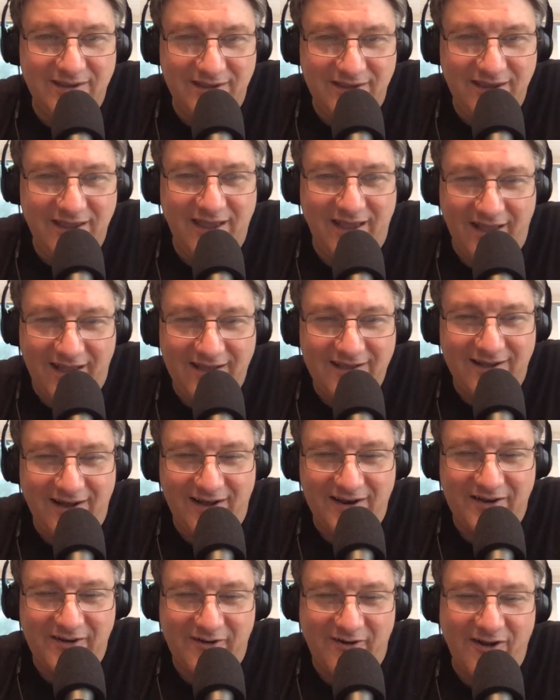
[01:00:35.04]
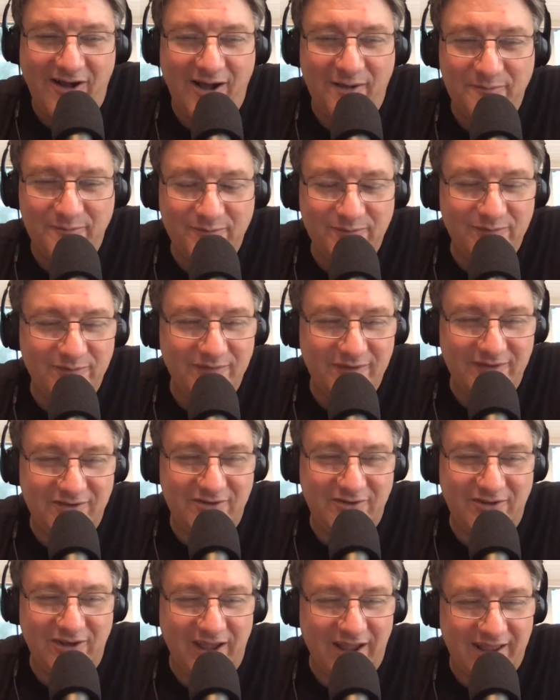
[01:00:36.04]
Yeah, on a Grom. It's
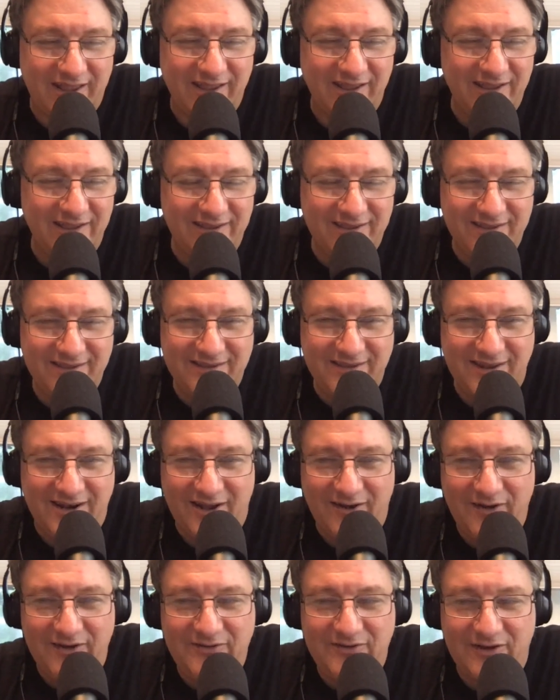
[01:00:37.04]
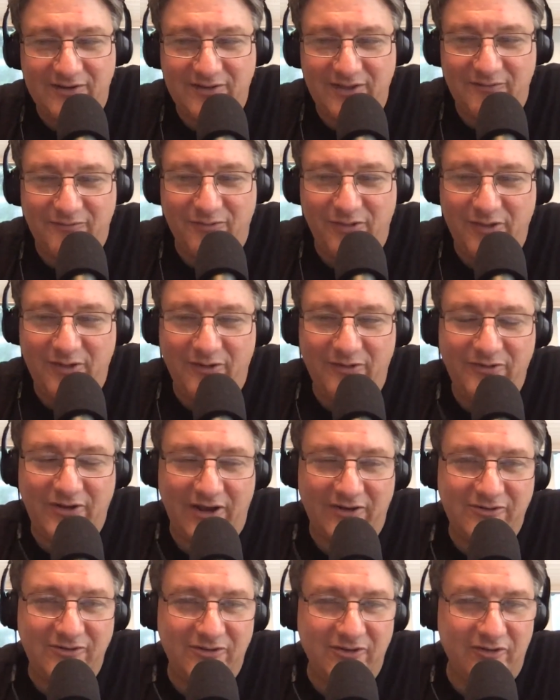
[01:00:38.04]
sick. He took the fuel
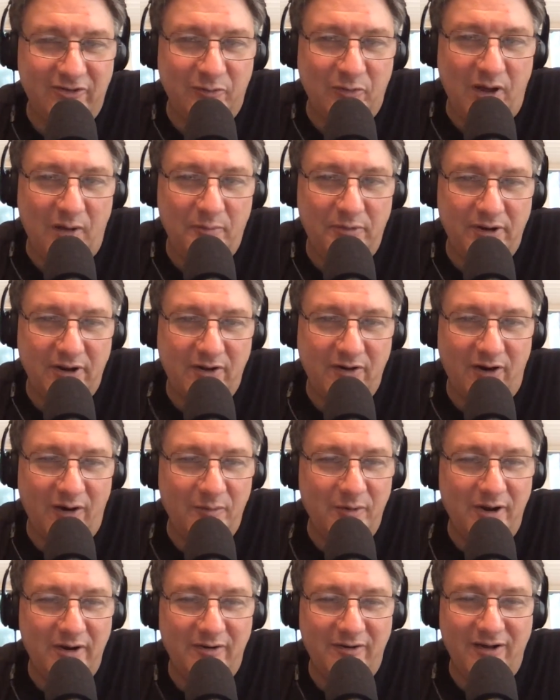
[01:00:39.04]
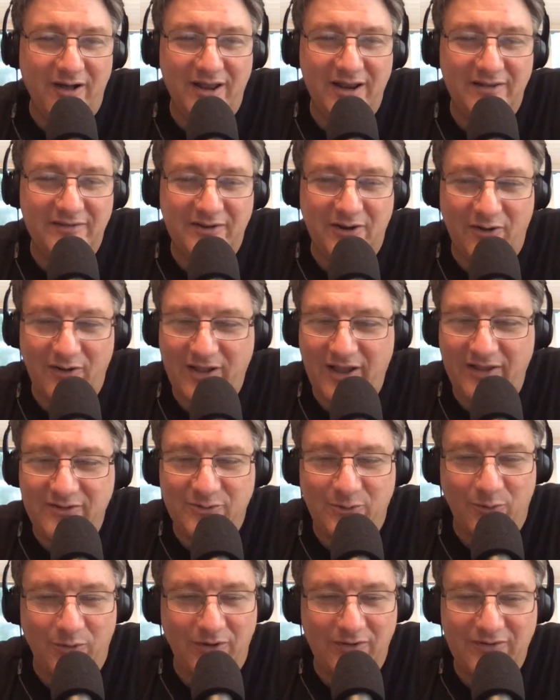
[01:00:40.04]
injection system out, put a carburetor on it, did all kinds
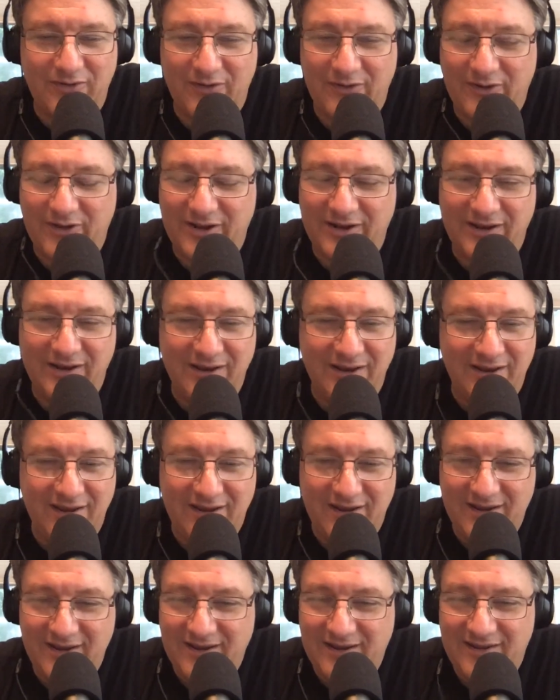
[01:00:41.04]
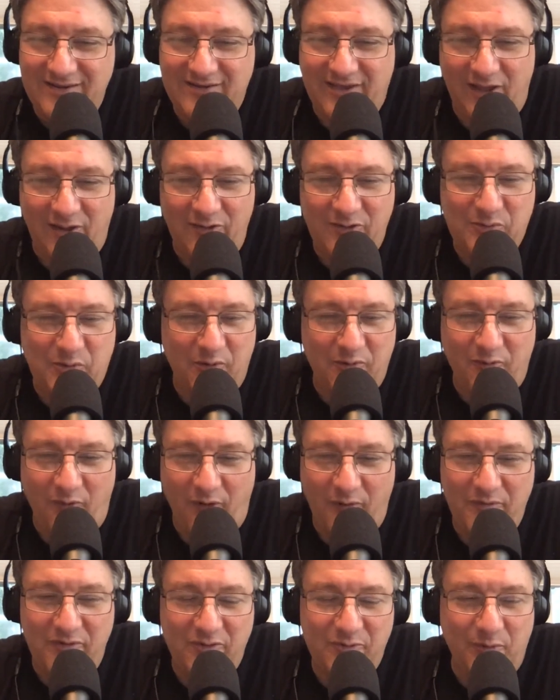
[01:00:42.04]
of work to it. It's got all these
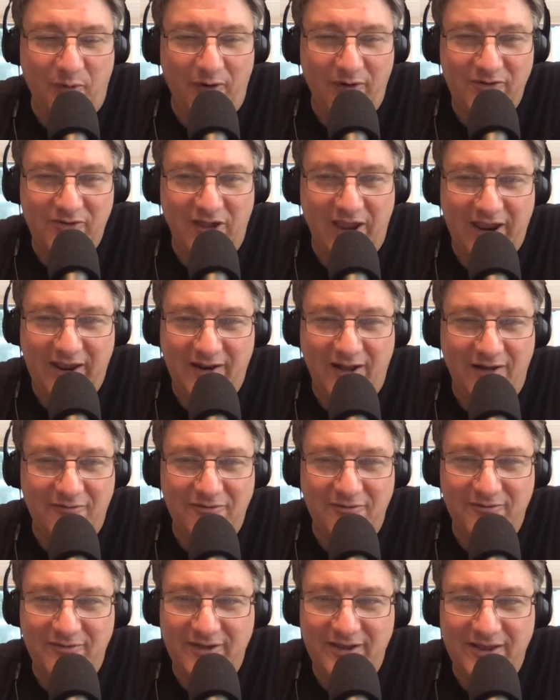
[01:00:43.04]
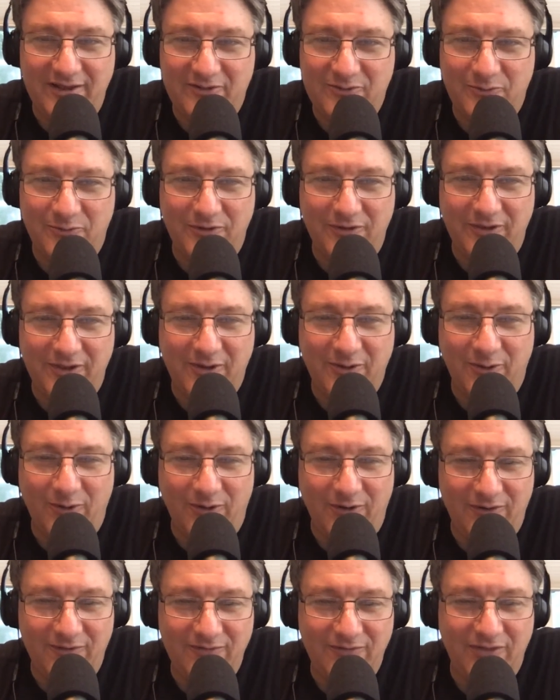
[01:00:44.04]
performance parts hanging off of it. It's really
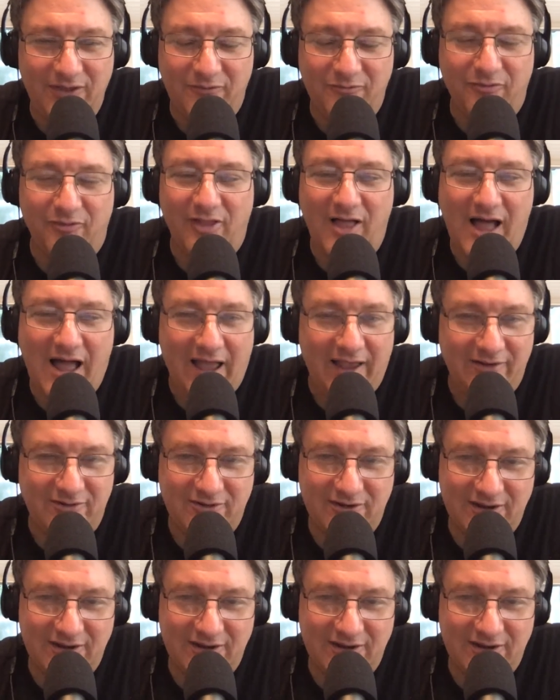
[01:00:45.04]
cool. The thing flies.